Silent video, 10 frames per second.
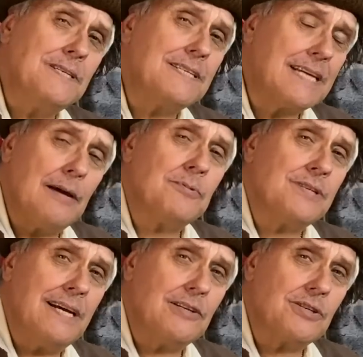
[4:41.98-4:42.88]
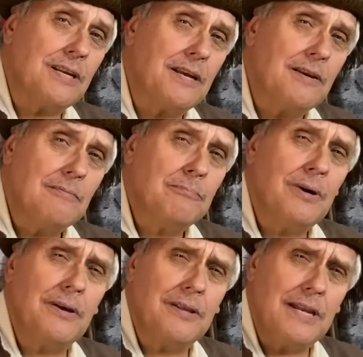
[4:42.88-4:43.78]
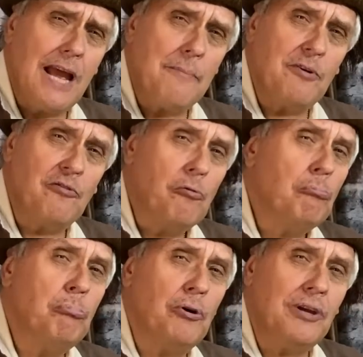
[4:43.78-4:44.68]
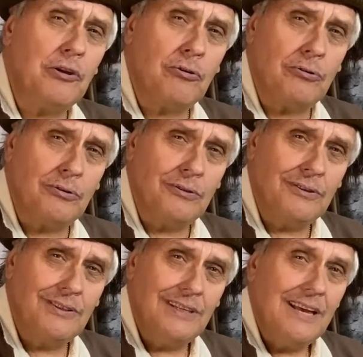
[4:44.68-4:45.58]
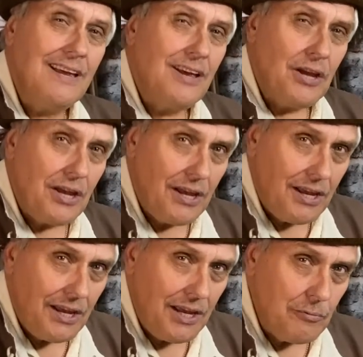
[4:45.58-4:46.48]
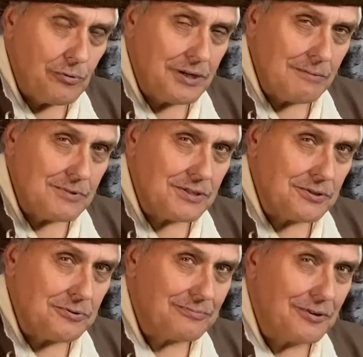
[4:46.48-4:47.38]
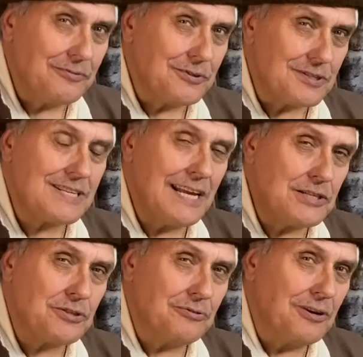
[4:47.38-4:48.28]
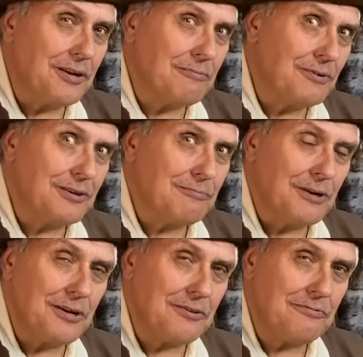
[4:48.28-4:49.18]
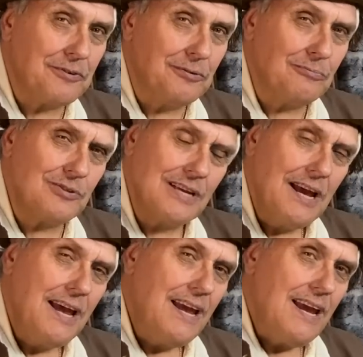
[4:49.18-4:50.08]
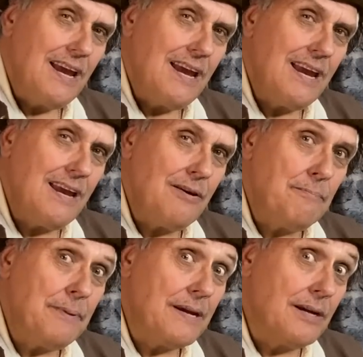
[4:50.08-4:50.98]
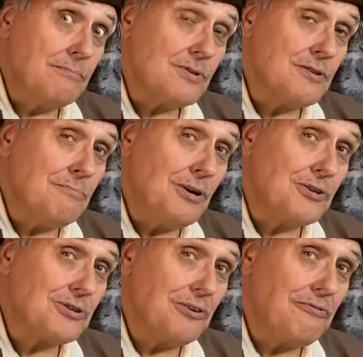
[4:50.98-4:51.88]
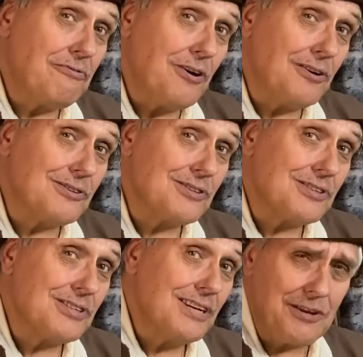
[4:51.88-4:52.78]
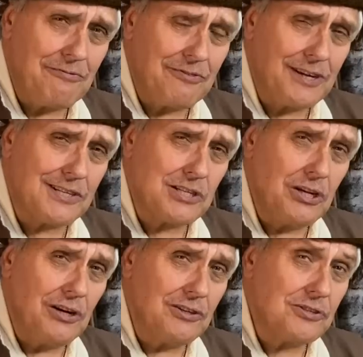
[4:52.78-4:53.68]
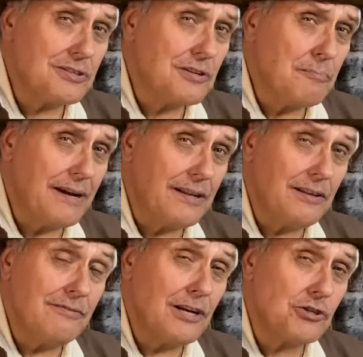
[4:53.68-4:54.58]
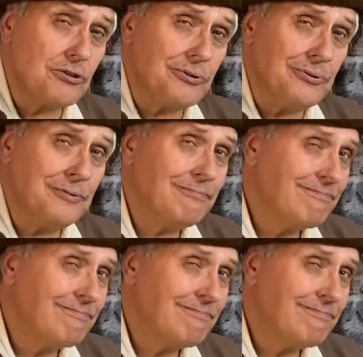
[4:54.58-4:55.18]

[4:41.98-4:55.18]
is captured, actually, by the name of Boucicaut. He will come to prominence later on in one of my other films. He becomes the Marshal of France. He figures large at the Battle of Agincourt.